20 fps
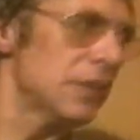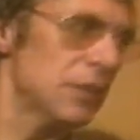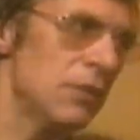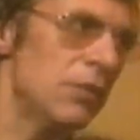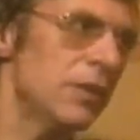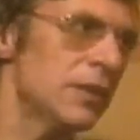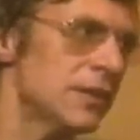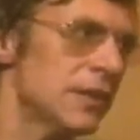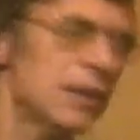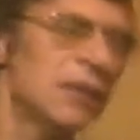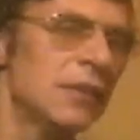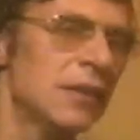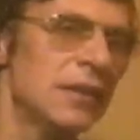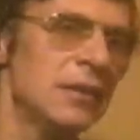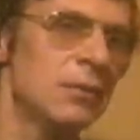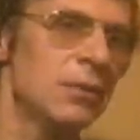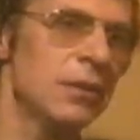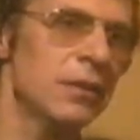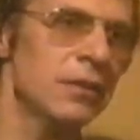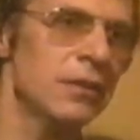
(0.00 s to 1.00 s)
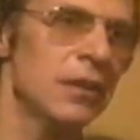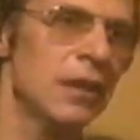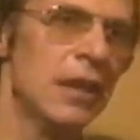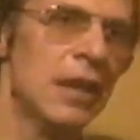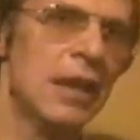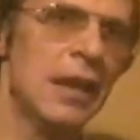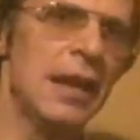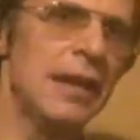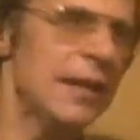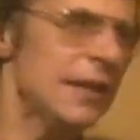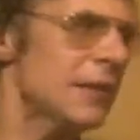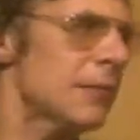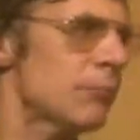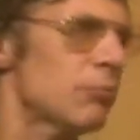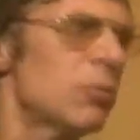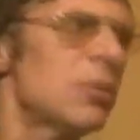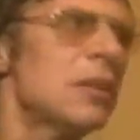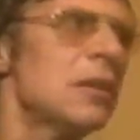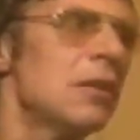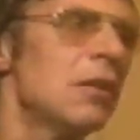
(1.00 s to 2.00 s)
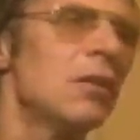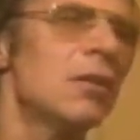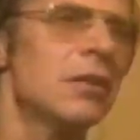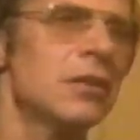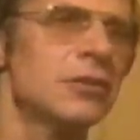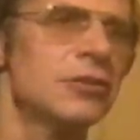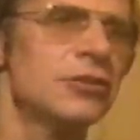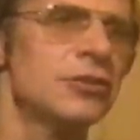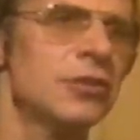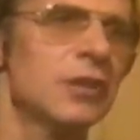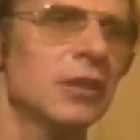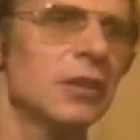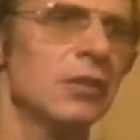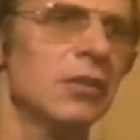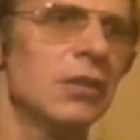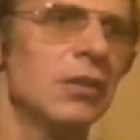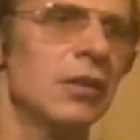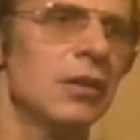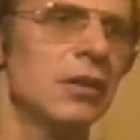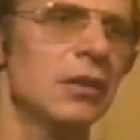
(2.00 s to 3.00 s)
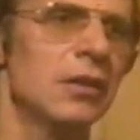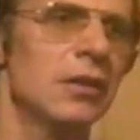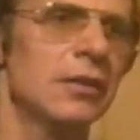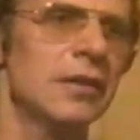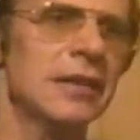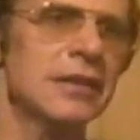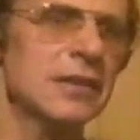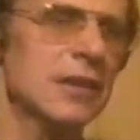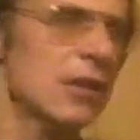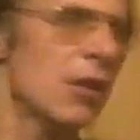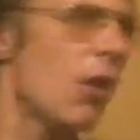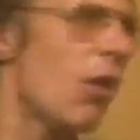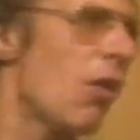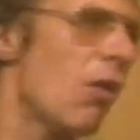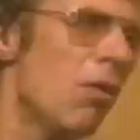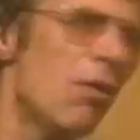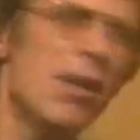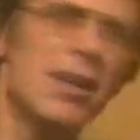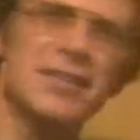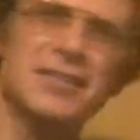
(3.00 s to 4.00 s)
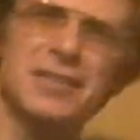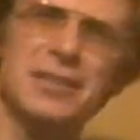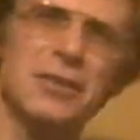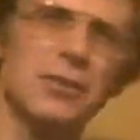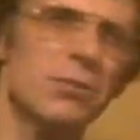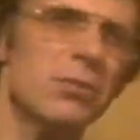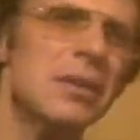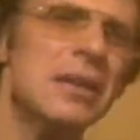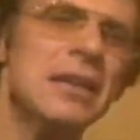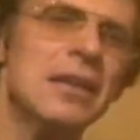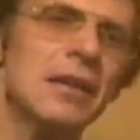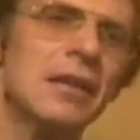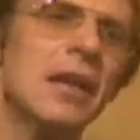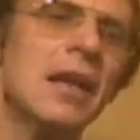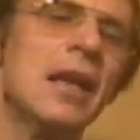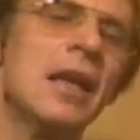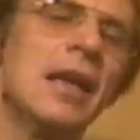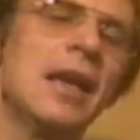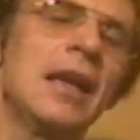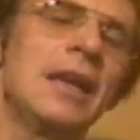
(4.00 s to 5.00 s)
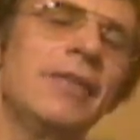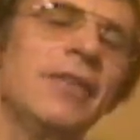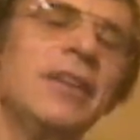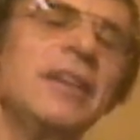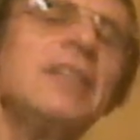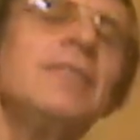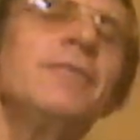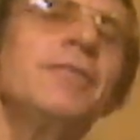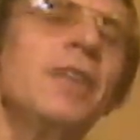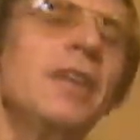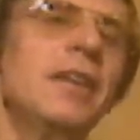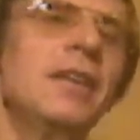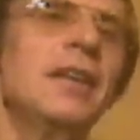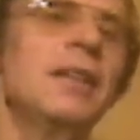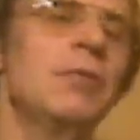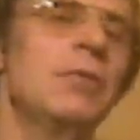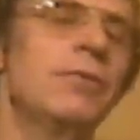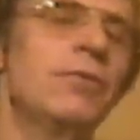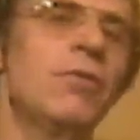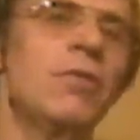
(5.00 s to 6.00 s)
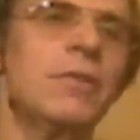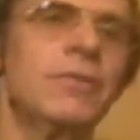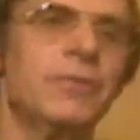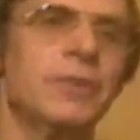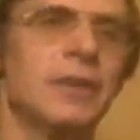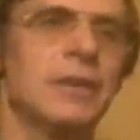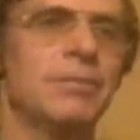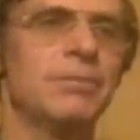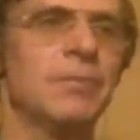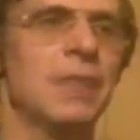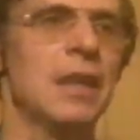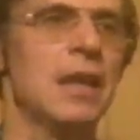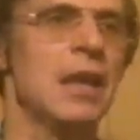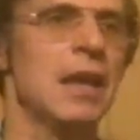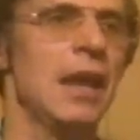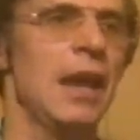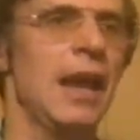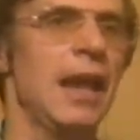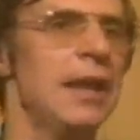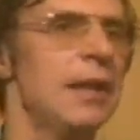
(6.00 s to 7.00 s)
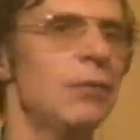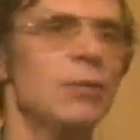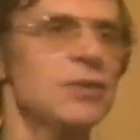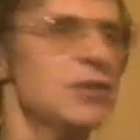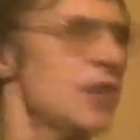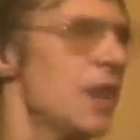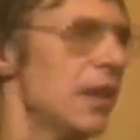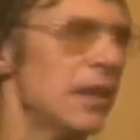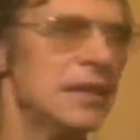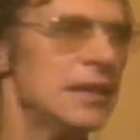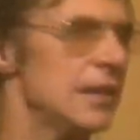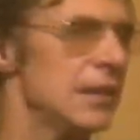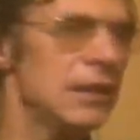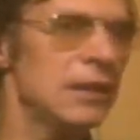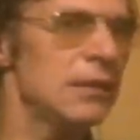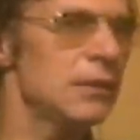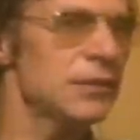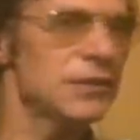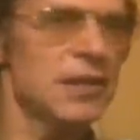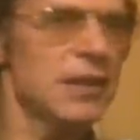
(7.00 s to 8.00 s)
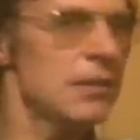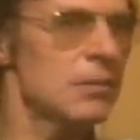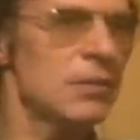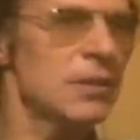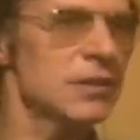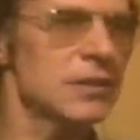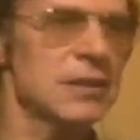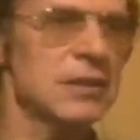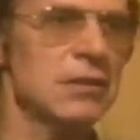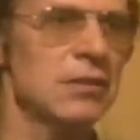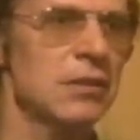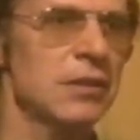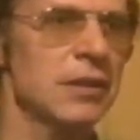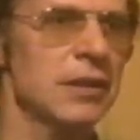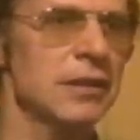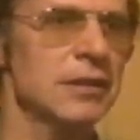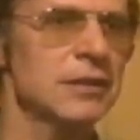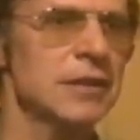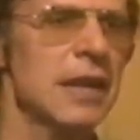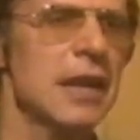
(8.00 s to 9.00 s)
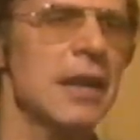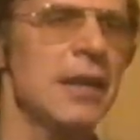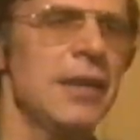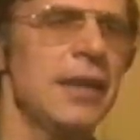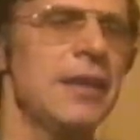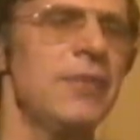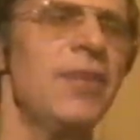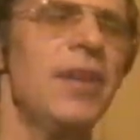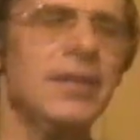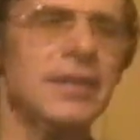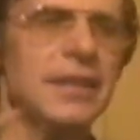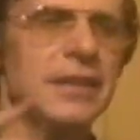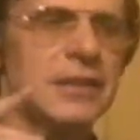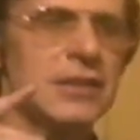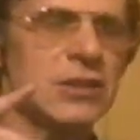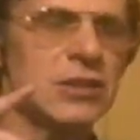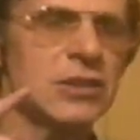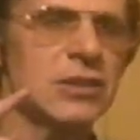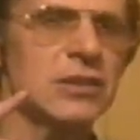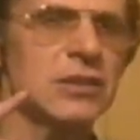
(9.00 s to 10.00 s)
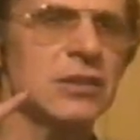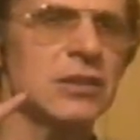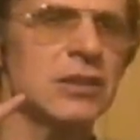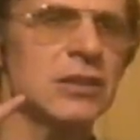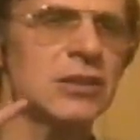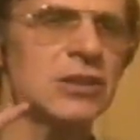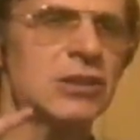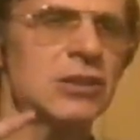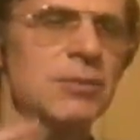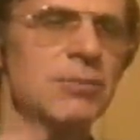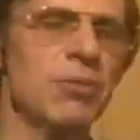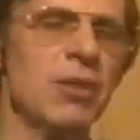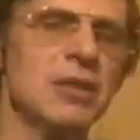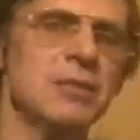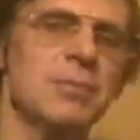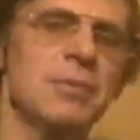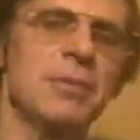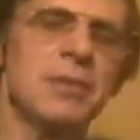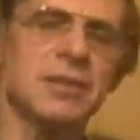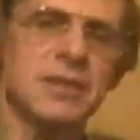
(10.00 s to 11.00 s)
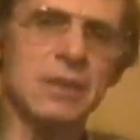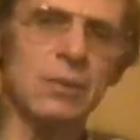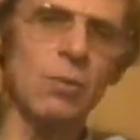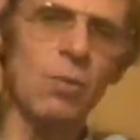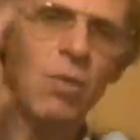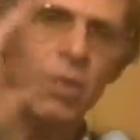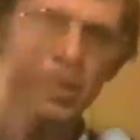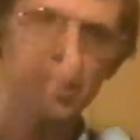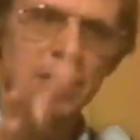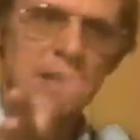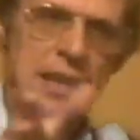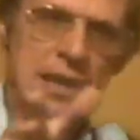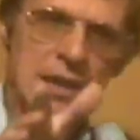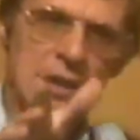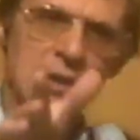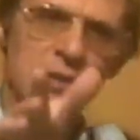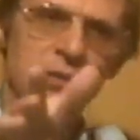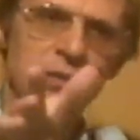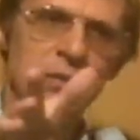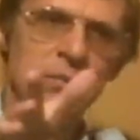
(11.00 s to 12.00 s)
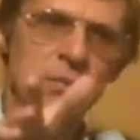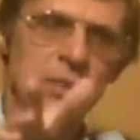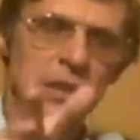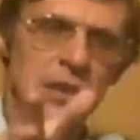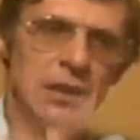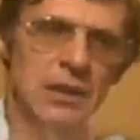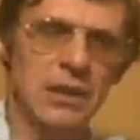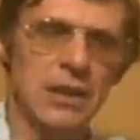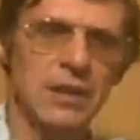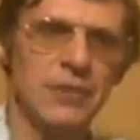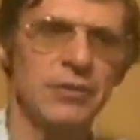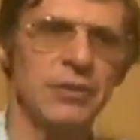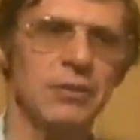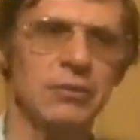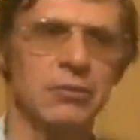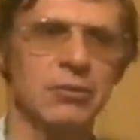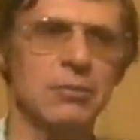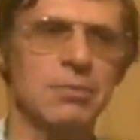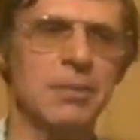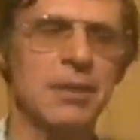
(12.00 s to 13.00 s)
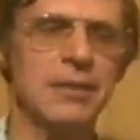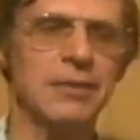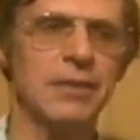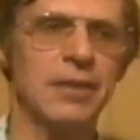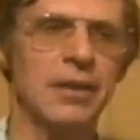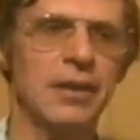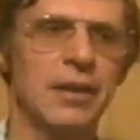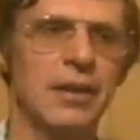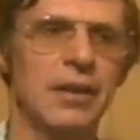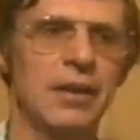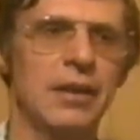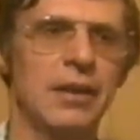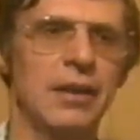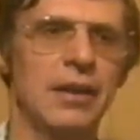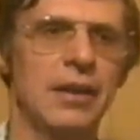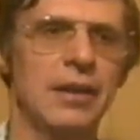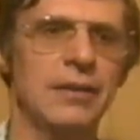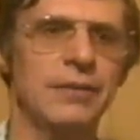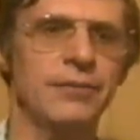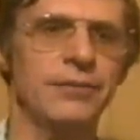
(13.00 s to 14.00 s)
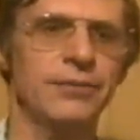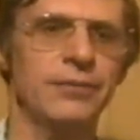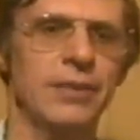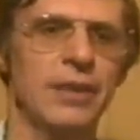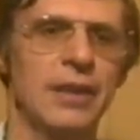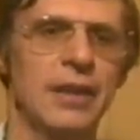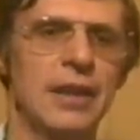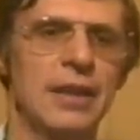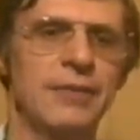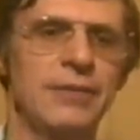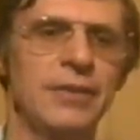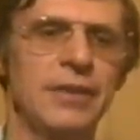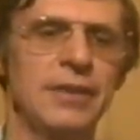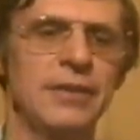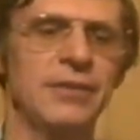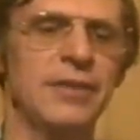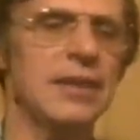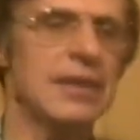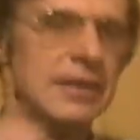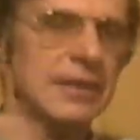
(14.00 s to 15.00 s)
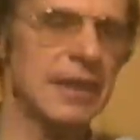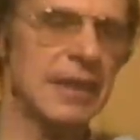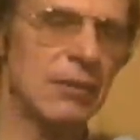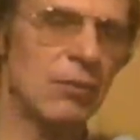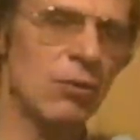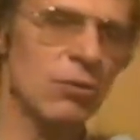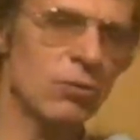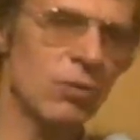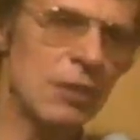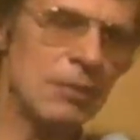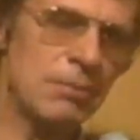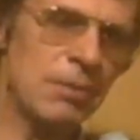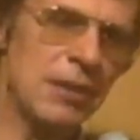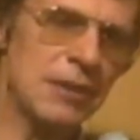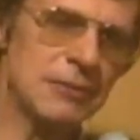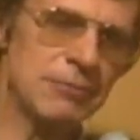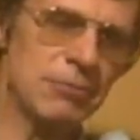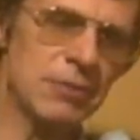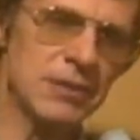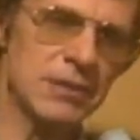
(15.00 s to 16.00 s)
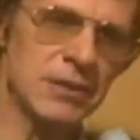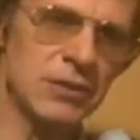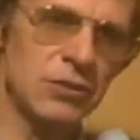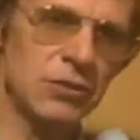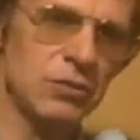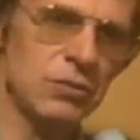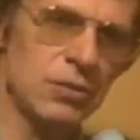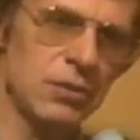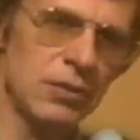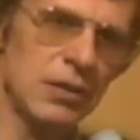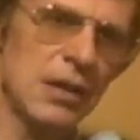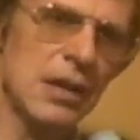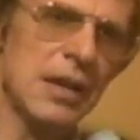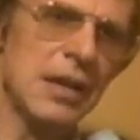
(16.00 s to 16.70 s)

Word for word: the audience hit it anywhere, and, that's a pretty large. Uh, uh, that's yeah. a whole. That's an arena, and if I didn't find it, I would forfeit it. And it was not in the. It was not amongst the audience. In fact, that just, just surprised me because I walked down the middle of the group. I uh, I I think, in fact, I think I walked right past President Dewar,